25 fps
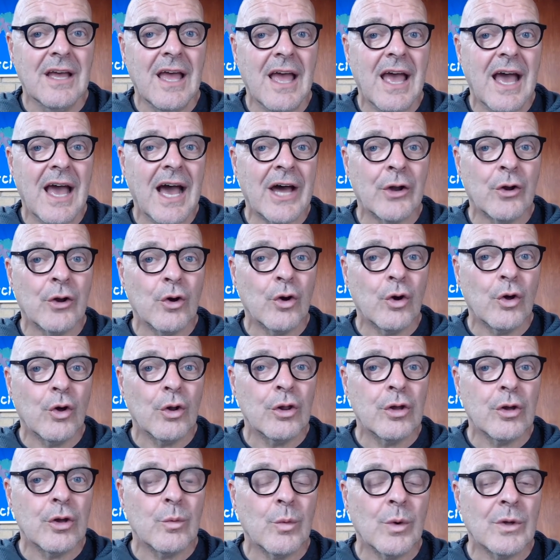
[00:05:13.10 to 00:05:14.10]
and all
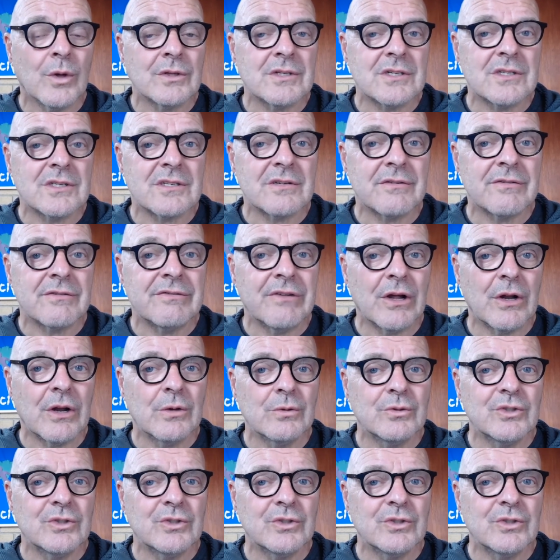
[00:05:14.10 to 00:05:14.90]
who wanted to follow